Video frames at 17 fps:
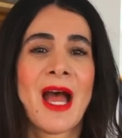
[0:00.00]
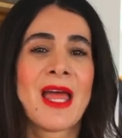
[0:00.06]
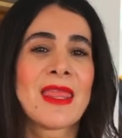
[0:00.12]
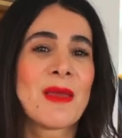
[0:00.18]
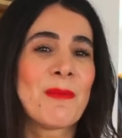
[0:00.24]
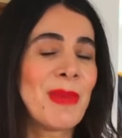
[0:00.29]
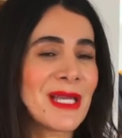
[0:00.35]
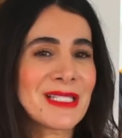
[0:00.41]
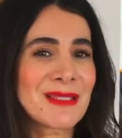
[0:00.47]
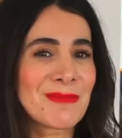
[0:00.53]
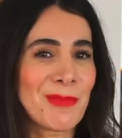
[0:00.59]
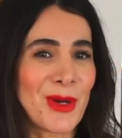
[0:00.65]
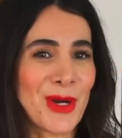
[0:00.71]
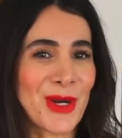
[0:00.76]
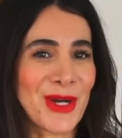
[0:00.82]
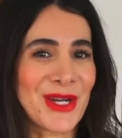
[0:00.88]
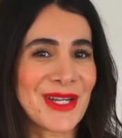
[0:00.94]
The best
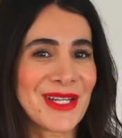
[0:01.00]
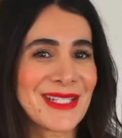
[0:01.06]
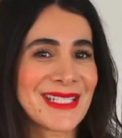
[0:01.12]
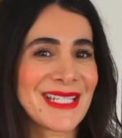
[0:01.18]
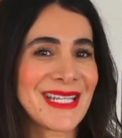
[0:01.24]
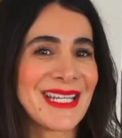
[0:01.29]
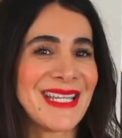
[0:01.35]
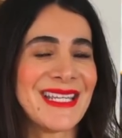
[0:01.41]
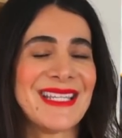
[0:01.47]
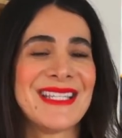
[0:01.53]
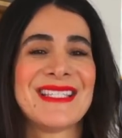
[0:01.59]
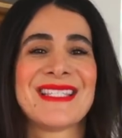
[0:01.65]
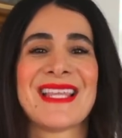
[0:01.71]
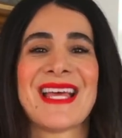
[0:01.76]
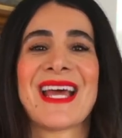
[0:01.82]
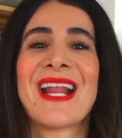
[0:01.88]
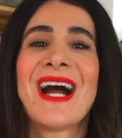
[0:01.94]
part is
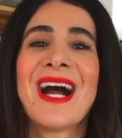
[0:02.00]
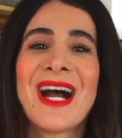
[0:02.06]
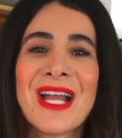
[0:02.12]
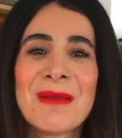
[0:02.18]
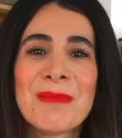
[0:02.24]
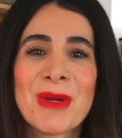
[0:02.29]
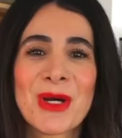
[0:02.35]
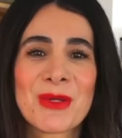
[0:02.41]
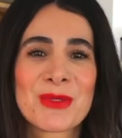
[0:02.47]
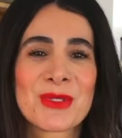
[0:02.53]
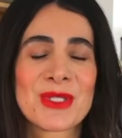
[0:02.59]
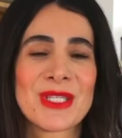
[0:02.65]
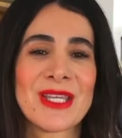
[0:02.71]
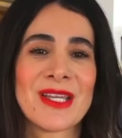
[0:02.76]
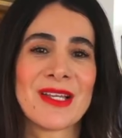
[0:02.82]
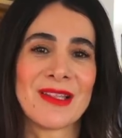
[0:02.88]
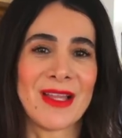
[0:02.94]
that I'm
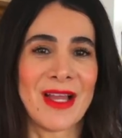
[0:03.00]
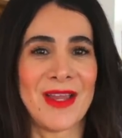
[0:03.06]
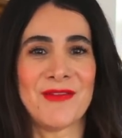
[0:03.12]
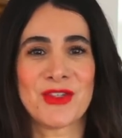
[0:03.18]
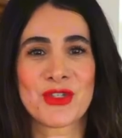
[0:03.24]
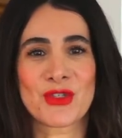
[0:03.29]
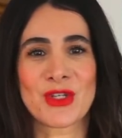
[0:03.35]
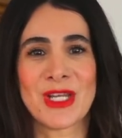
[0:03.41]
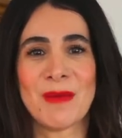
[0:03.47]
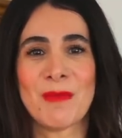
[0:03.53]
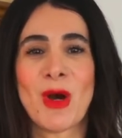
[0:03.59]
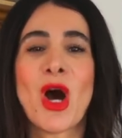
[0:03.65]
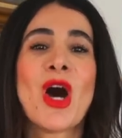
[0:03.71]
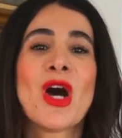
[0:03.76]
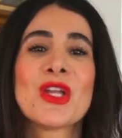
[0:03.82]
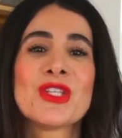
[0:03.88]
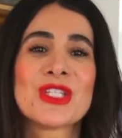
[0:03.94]
hosting a live stream
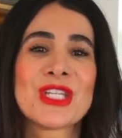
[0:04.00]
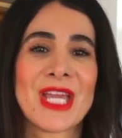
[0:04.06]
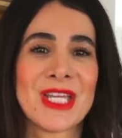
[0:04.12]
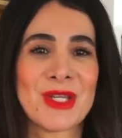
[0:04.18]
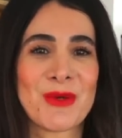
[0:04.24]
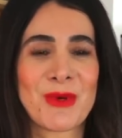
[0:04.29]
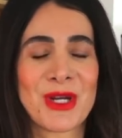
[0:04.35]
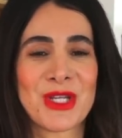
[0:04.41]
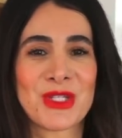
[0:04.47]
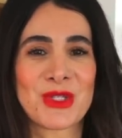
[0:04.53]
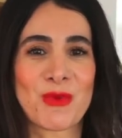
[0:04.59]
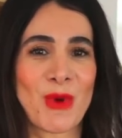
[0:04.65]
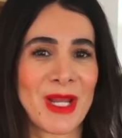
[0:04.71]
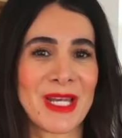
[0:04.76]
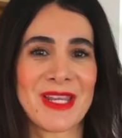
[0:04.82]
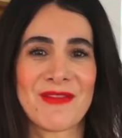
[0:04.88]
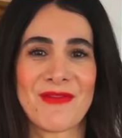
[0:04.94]
on January
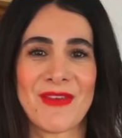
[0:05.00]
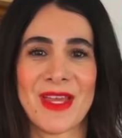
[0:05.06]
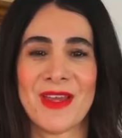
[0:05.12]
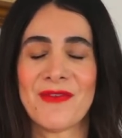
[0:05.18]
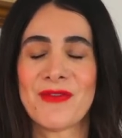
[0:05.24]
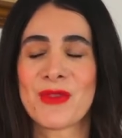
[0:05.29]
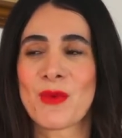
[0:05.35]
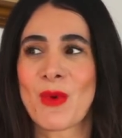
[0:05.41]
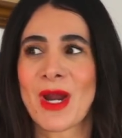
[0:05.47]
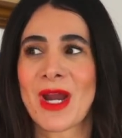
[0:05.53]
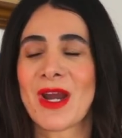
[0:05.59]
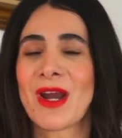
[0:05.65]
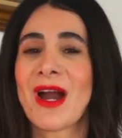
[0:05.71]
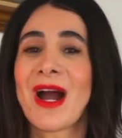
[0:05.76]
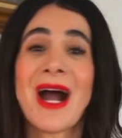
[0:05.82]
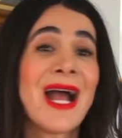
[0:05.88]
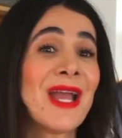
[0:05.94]
25th
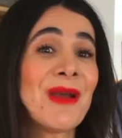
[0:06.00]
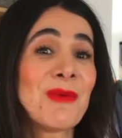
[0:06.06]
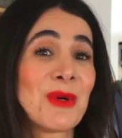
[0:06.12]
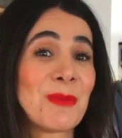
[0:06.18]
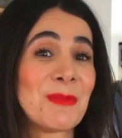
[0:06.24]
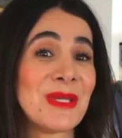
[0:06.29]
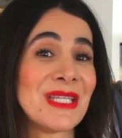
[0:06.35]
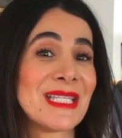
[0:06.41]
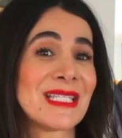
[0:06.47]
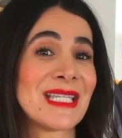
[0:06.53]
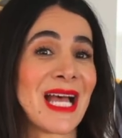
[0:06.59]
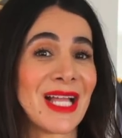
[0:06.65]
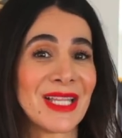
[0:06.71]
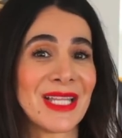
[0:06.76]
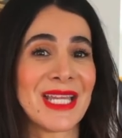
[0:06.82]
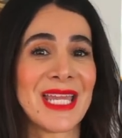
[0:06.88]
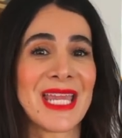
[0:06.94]
where I will be
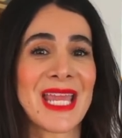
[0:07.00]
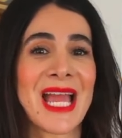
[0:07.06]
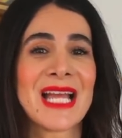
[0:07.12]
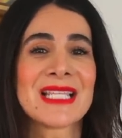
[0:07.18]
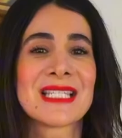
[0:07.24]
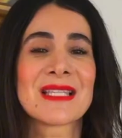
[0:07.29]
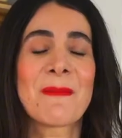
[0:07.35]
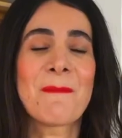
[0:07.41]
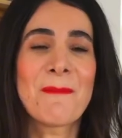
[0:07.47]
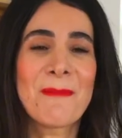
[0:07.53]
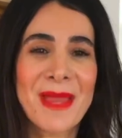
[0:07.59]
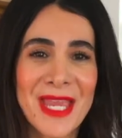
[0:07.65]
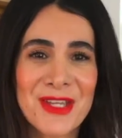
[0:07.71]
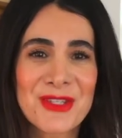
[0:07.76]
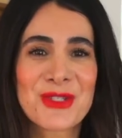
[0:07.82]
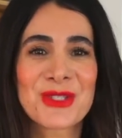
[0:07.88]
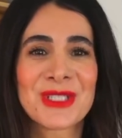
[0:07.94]
selling some
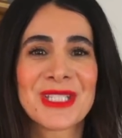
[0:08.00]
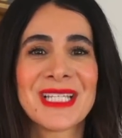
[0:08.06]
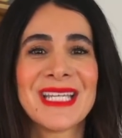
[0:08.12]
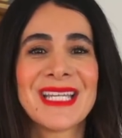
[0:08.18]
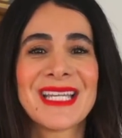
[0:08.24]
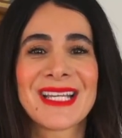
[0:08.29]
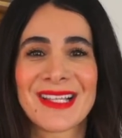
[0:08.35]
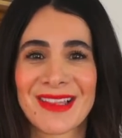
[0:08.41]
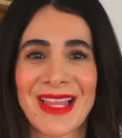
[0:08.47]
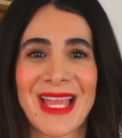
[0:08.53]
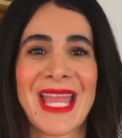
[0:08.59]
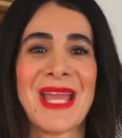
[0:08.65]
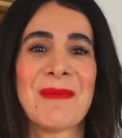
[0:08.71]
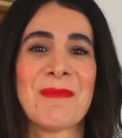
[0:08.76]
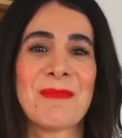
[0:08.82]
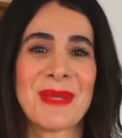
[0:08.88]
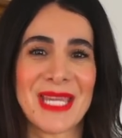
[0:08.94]
majorly
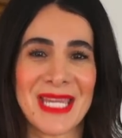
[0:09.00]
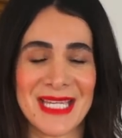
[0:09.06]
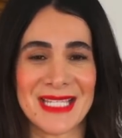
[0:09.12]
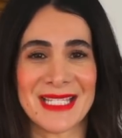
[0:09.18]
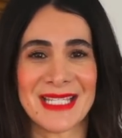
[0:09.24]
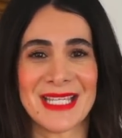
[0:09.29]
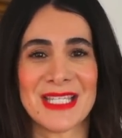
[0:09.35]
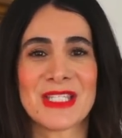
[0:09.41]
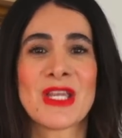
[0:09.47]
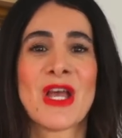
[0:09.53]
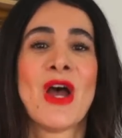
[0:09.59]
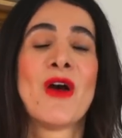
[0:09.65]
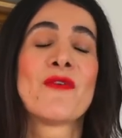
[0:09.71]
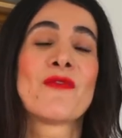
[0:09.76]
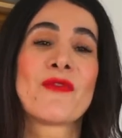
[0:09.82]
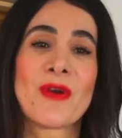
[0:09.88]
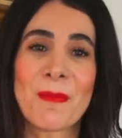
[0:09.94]
glam pieces
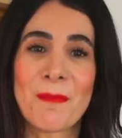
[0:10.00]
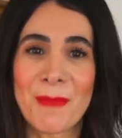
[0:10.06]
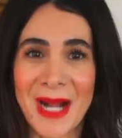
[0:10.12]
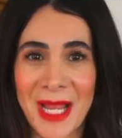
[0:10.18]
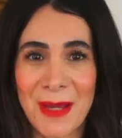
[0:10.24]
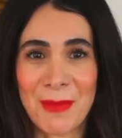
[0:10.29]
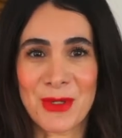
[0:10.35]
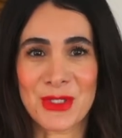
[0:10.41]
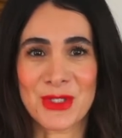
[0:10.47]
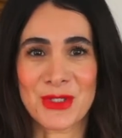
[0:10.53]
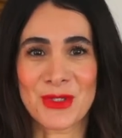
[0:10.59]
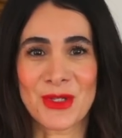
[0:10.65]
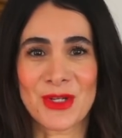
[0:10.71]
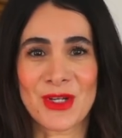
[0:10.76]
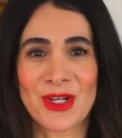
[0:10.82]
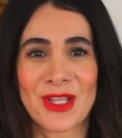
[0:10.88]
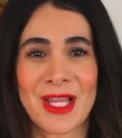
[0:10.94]
from my
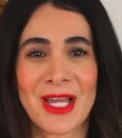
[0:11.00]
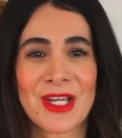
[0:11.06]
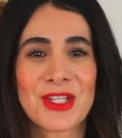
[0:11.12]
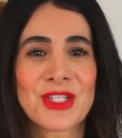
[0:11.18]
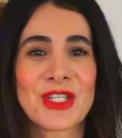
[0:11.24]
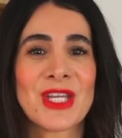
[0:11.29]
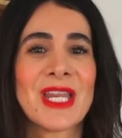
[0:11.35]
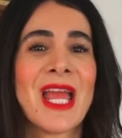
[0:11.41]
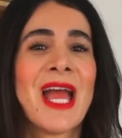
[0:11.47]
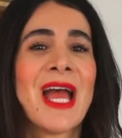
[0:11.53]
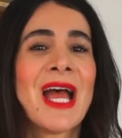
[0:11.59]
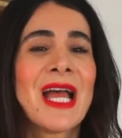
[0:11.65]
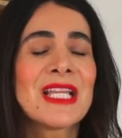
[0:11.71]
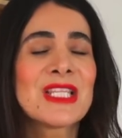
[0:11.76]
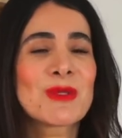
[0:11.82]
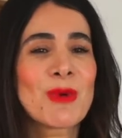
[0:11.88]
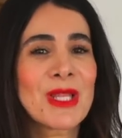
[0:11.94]
personal collection,
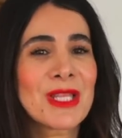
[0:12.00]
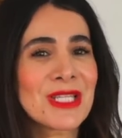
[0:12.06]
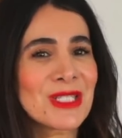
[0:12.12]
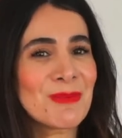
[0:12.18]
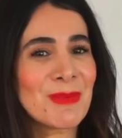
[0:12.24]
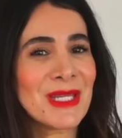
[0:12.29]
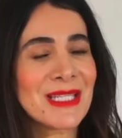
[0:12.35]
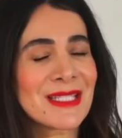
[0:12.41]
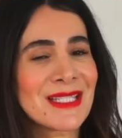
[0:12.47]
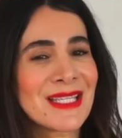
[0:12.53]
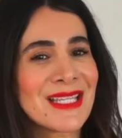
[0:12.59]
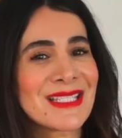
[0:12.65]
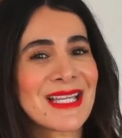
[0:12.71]
as well as pieces